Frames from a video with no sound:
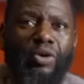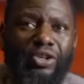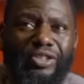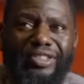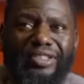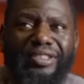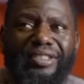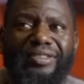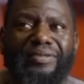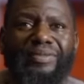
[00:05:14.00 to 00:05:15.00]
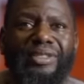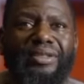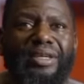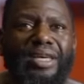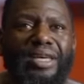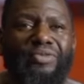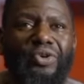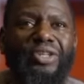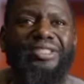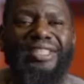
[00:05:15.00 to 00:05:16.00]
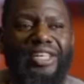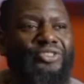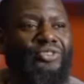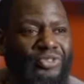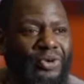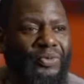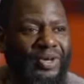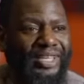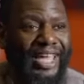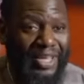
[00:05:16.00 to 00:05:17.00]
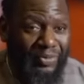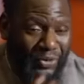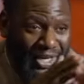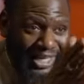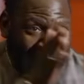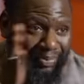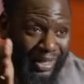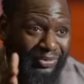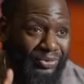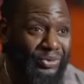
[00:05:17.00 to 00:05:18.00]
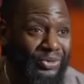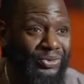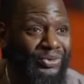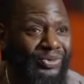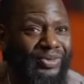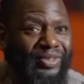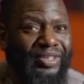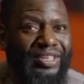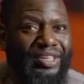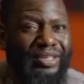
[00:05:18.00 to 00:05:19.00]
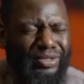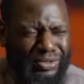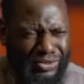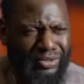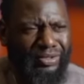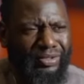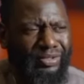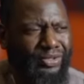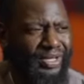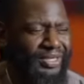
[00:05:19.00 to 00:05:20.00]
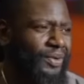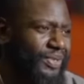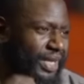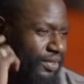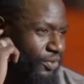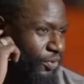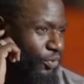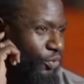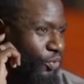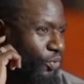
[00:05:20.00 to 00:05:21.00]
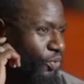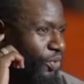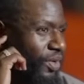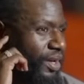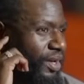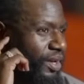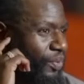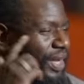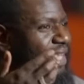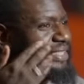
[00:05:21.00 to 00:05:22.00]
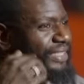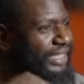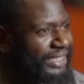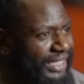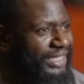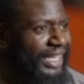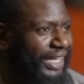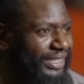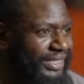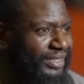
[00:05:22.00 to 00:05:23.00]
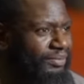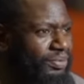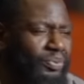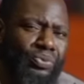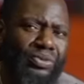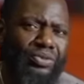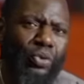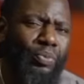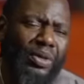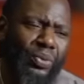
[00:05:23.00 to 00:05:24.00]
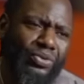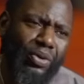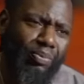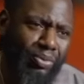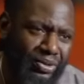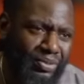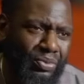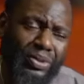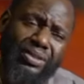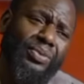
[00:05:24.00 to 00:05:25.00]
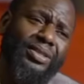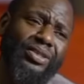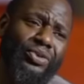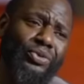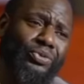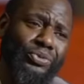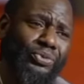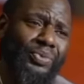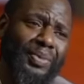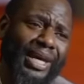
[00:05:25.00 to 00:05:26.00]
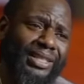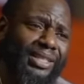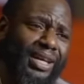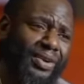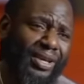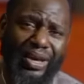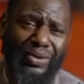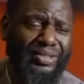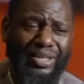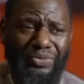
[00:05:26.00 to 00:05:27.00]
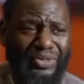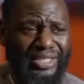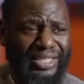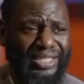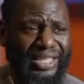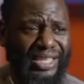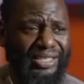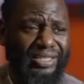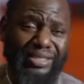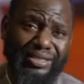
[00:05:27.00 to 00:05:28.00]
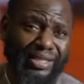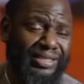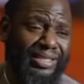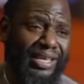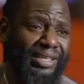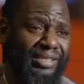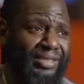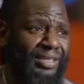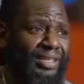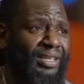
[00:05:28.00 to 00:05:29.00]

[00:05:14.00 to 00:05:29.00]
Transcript: But if God sends you somewhere, now him go clear the path for you. You understand what I talk? So when I started the acting, people told me it was not possible. But see what thing God do my acting career. I was there for 6 years. In 6 years,